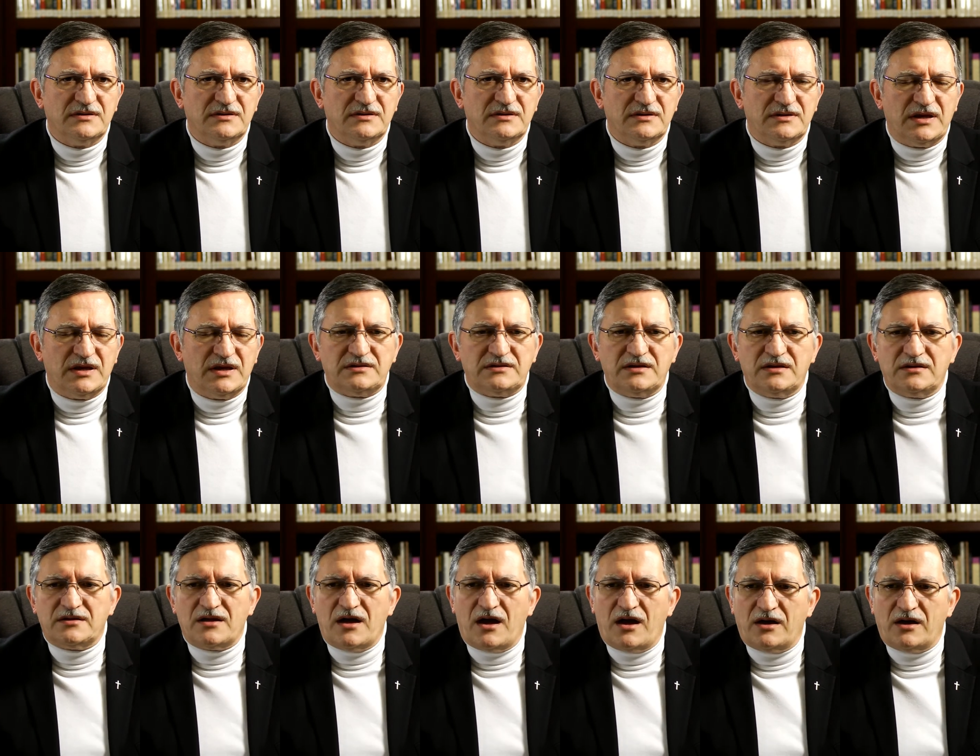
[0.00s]
He did
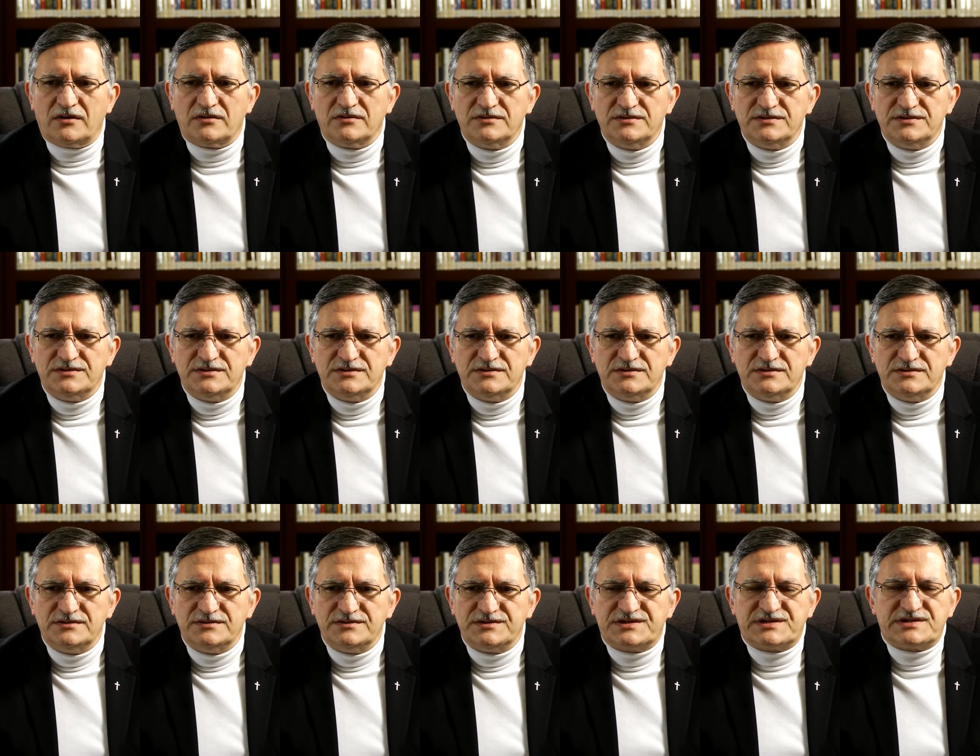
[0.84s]
not
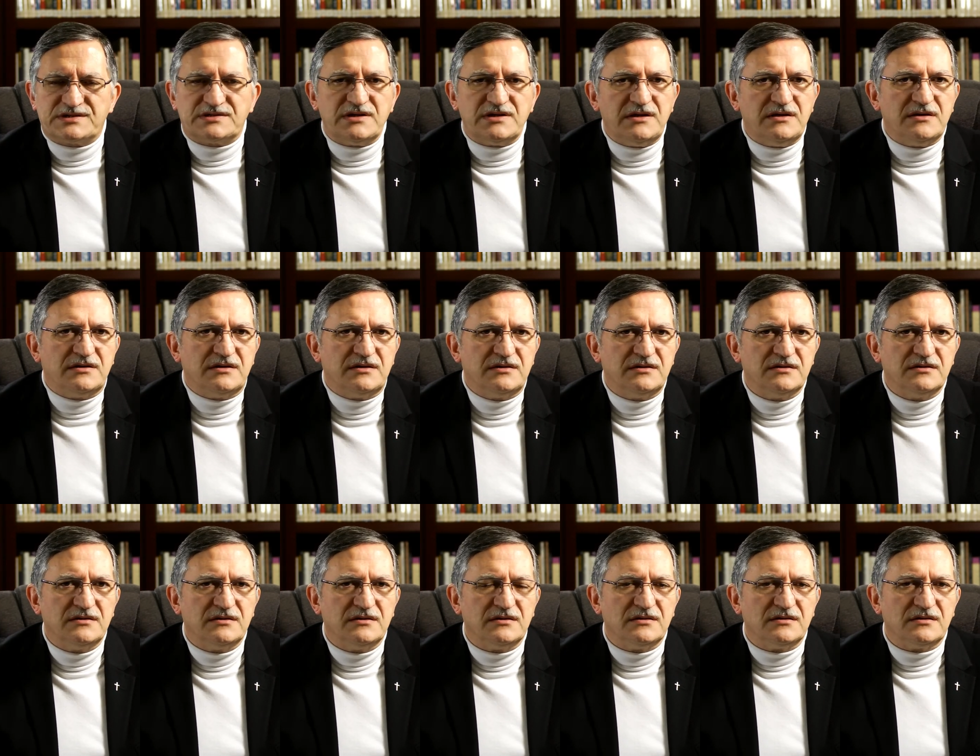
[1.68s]
seek
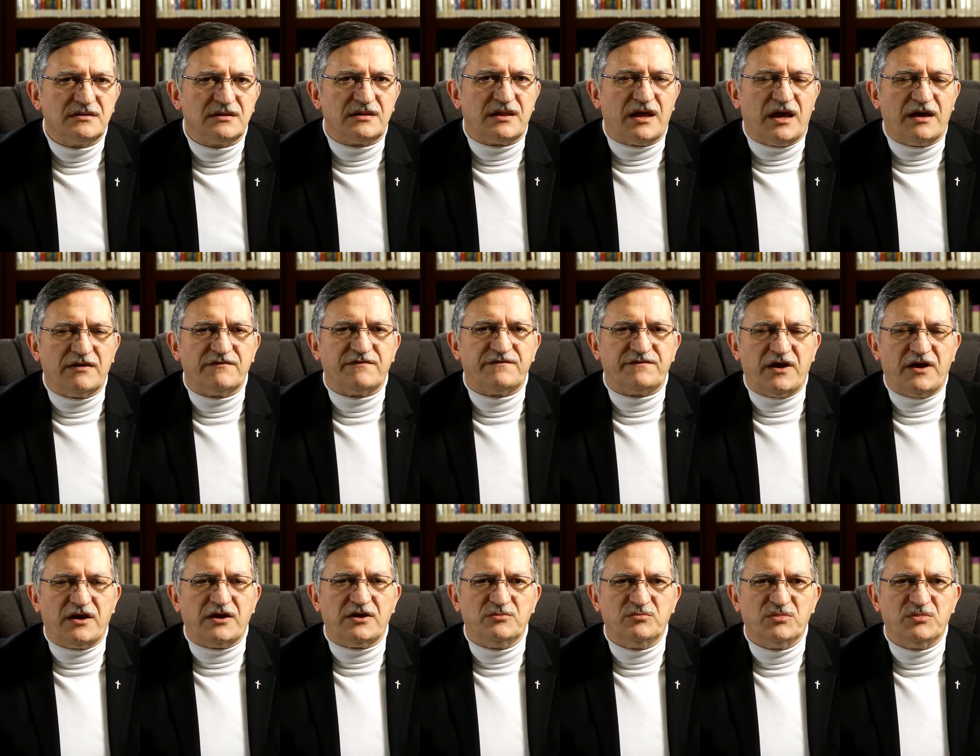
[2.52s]
that
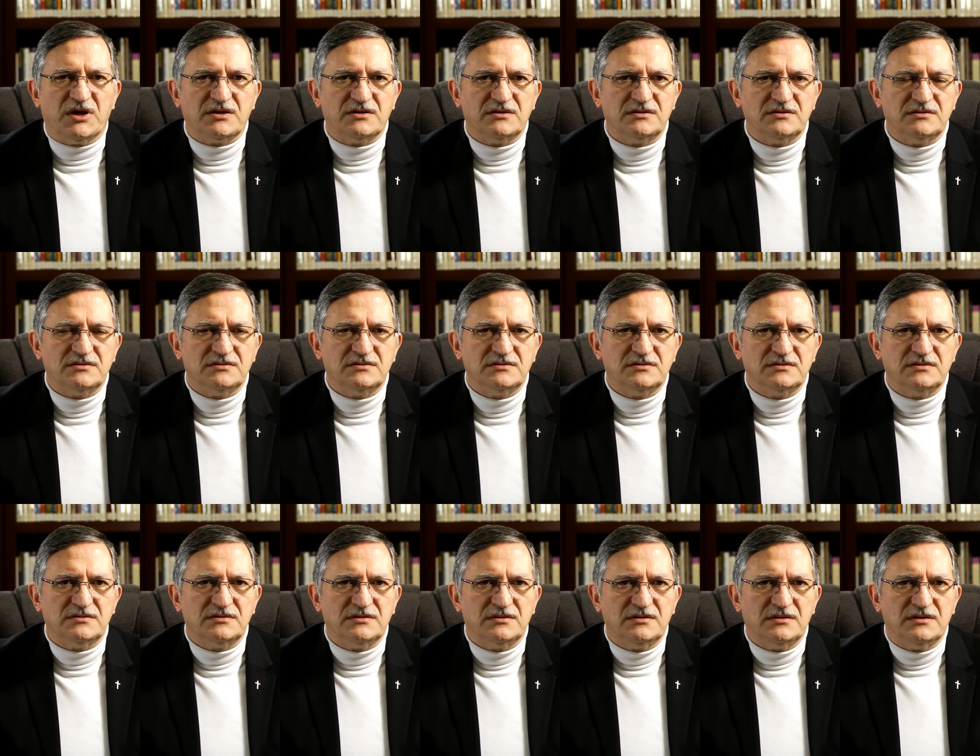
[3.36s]
fame.
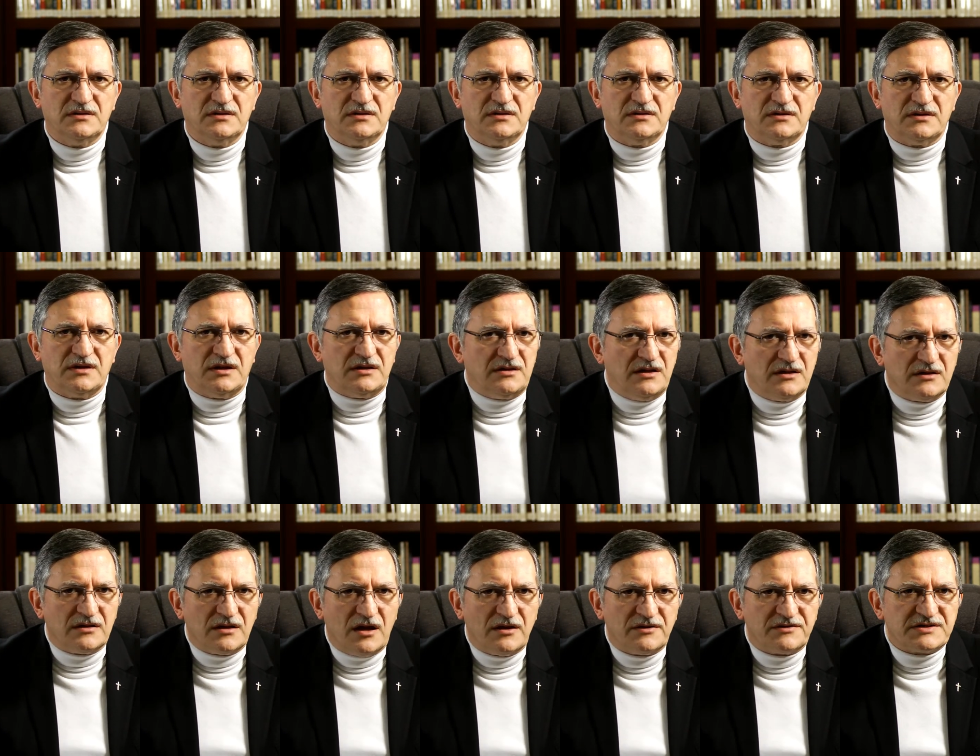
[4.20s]
He did
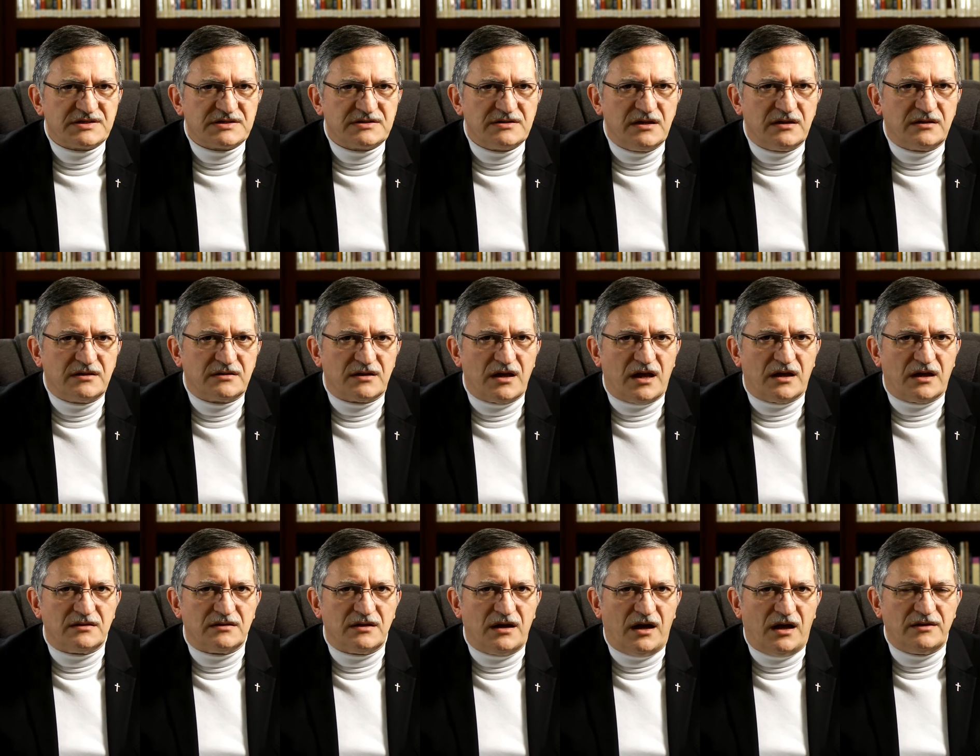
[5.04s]
not seek
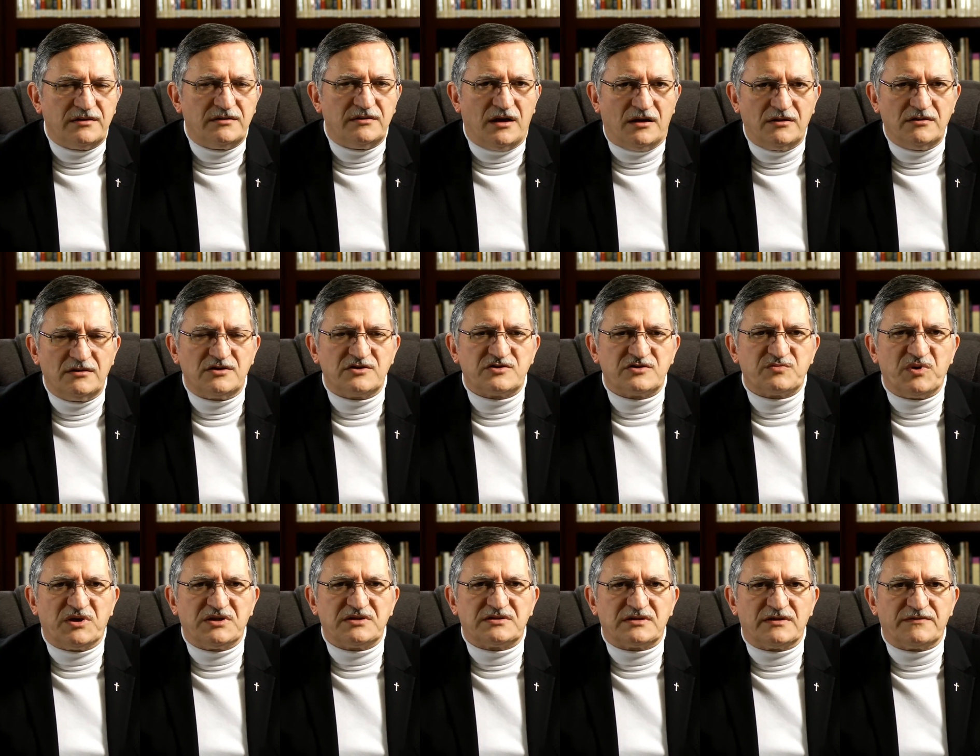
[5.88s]
that
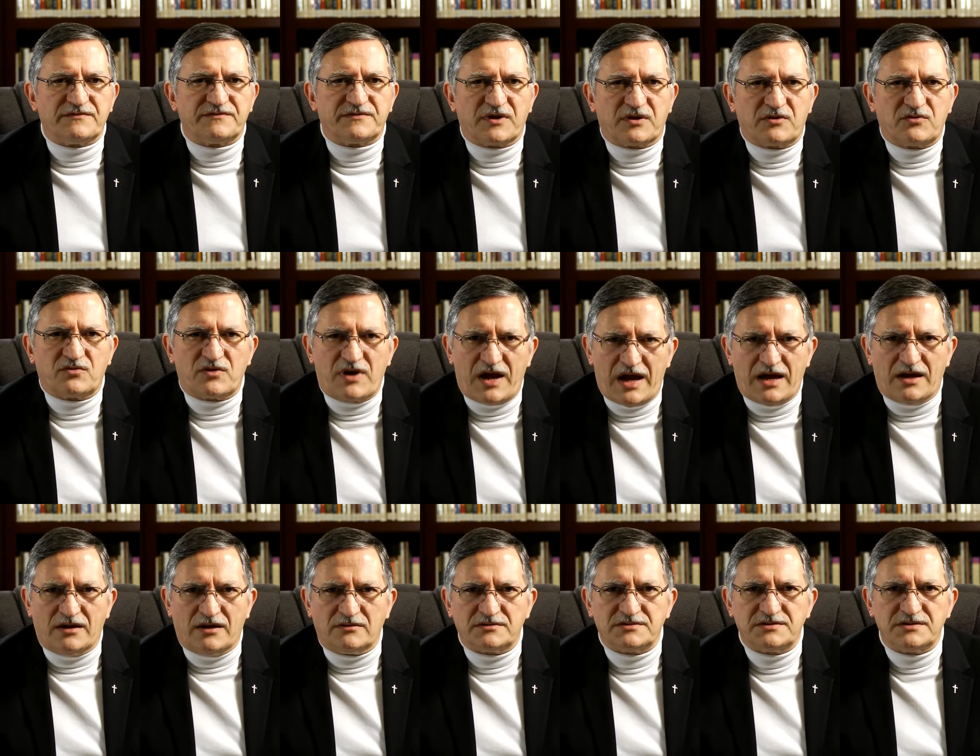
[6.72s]
acknowledgement of the
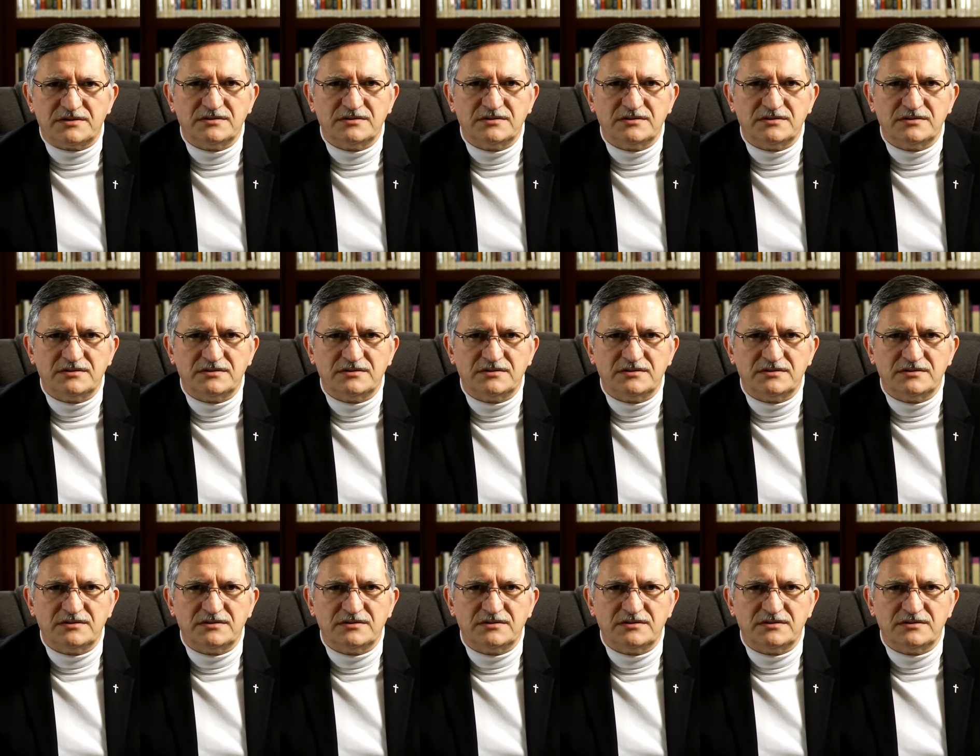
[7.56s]
crowd.